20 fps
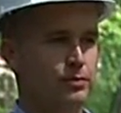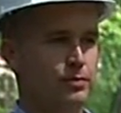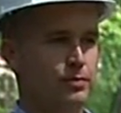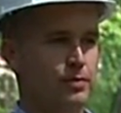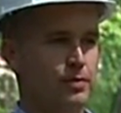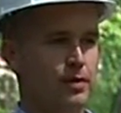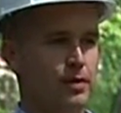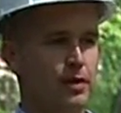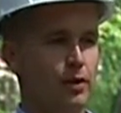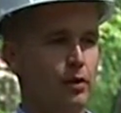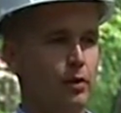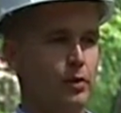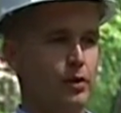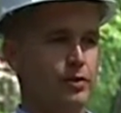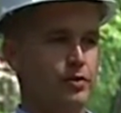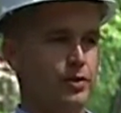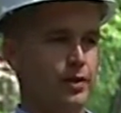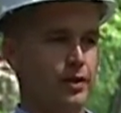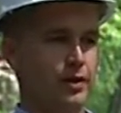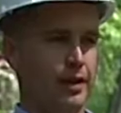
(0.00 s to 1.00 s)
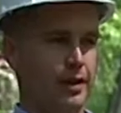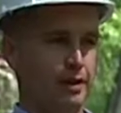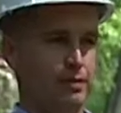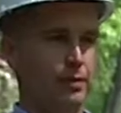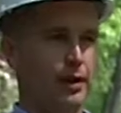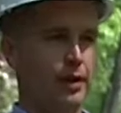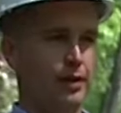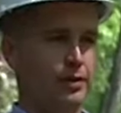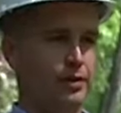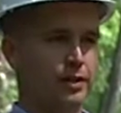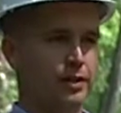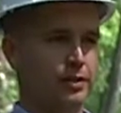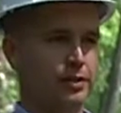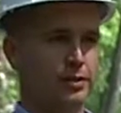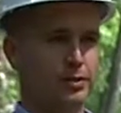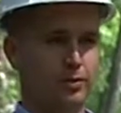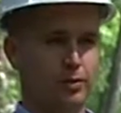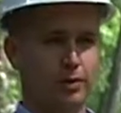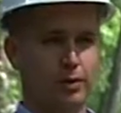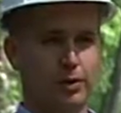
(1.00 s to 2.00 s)
don't want to sound like a politician,
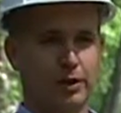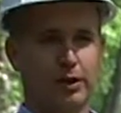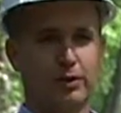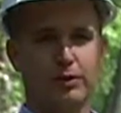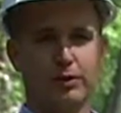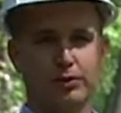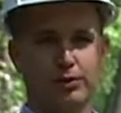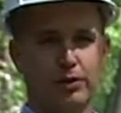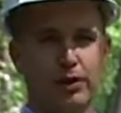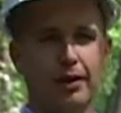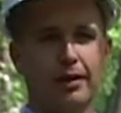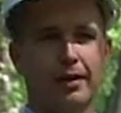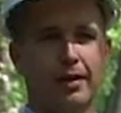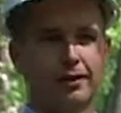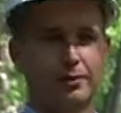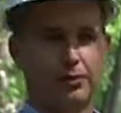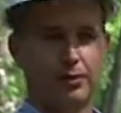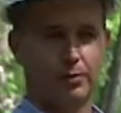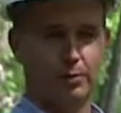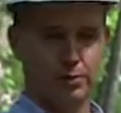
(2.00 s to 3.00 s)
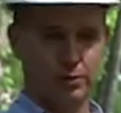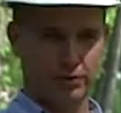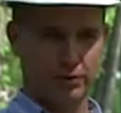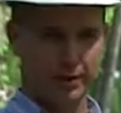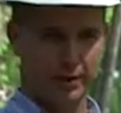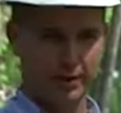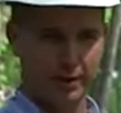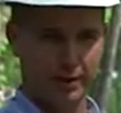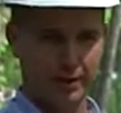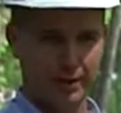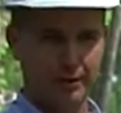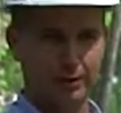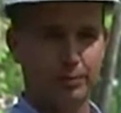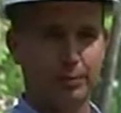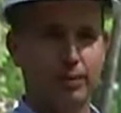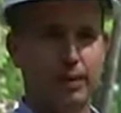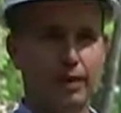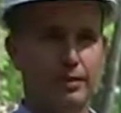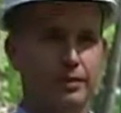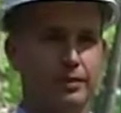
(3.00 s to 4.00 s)
so I'm going to give you a straight answer. I'm going to say yes, the
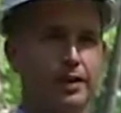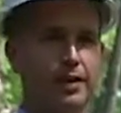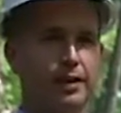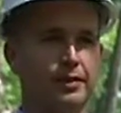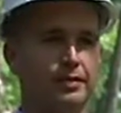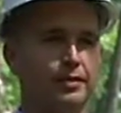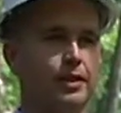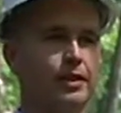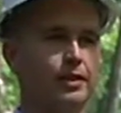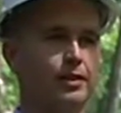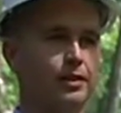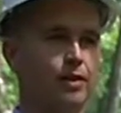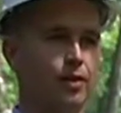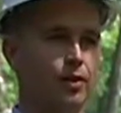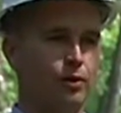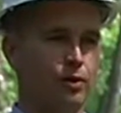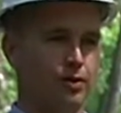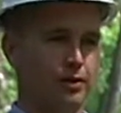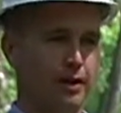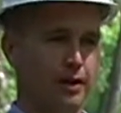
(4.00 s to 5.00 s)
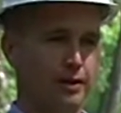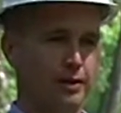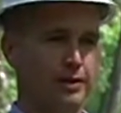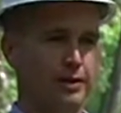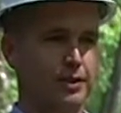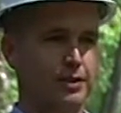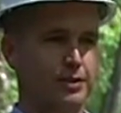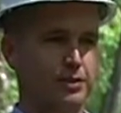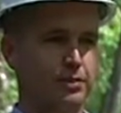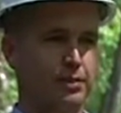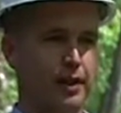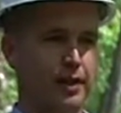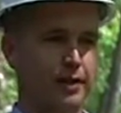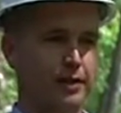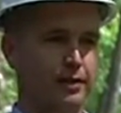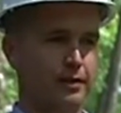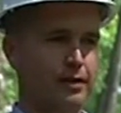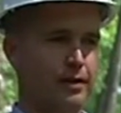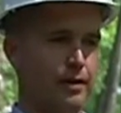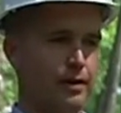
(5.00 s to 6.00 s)
project has taken longer than
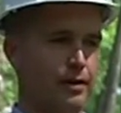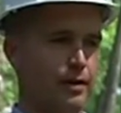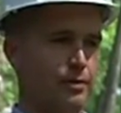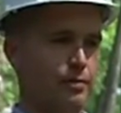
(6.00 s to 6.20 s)
anticipated, but